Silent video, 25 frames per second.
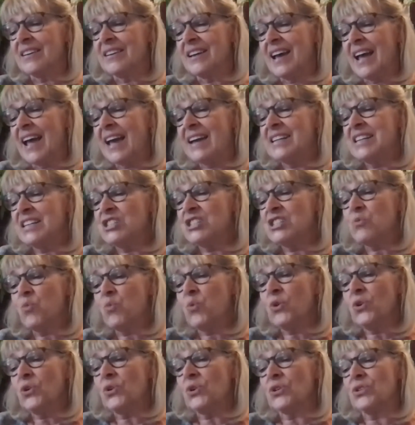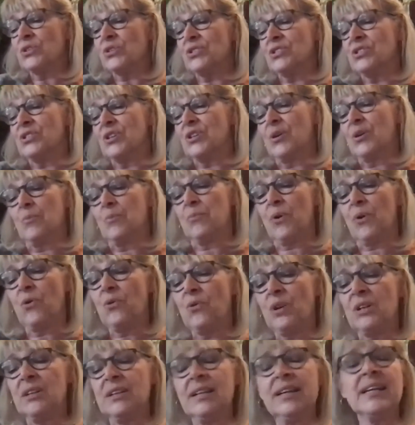and his words
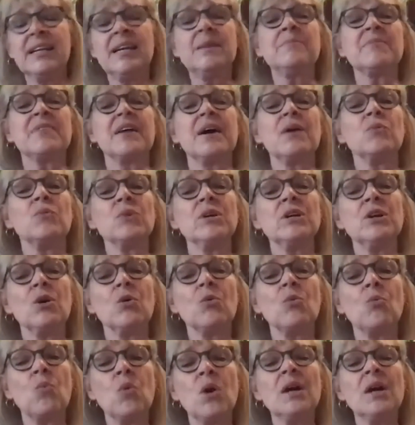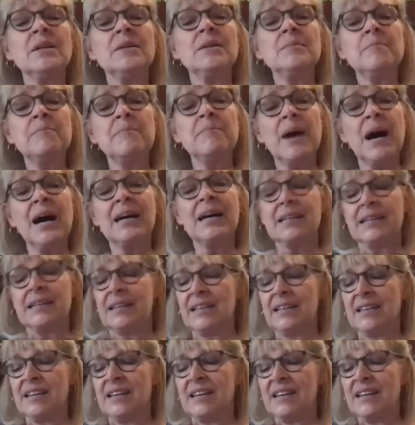proclaim that we are one
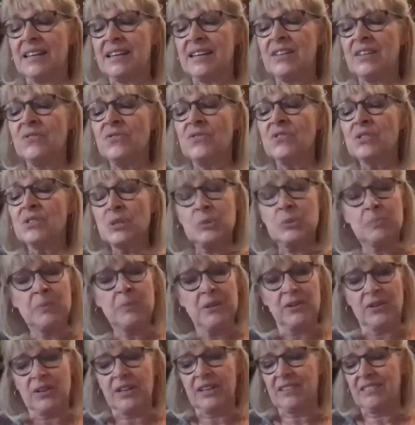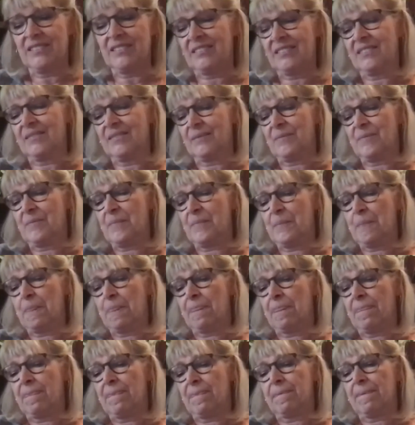body in the Spirit.
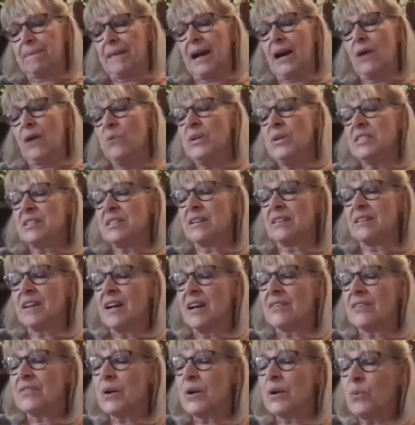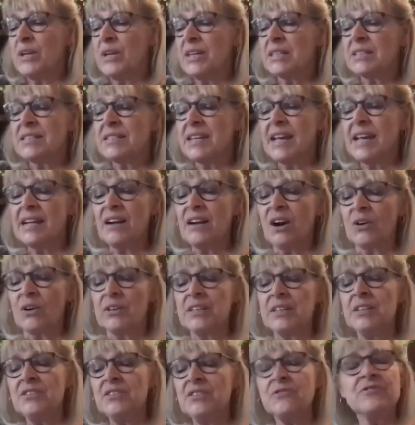How is it that we can take our
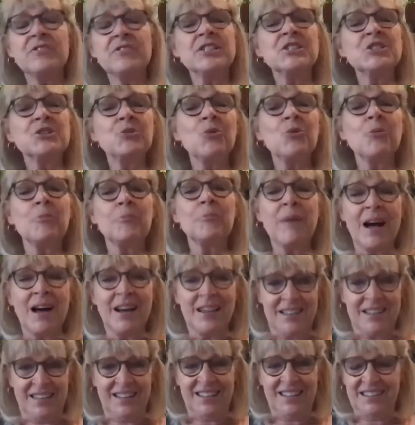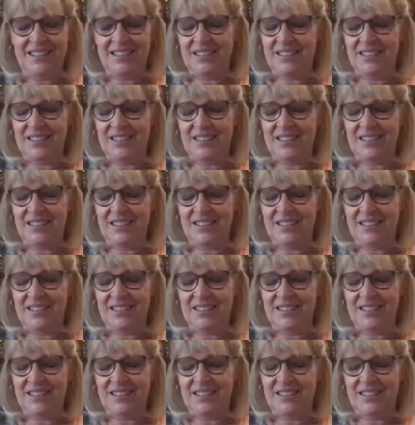individual body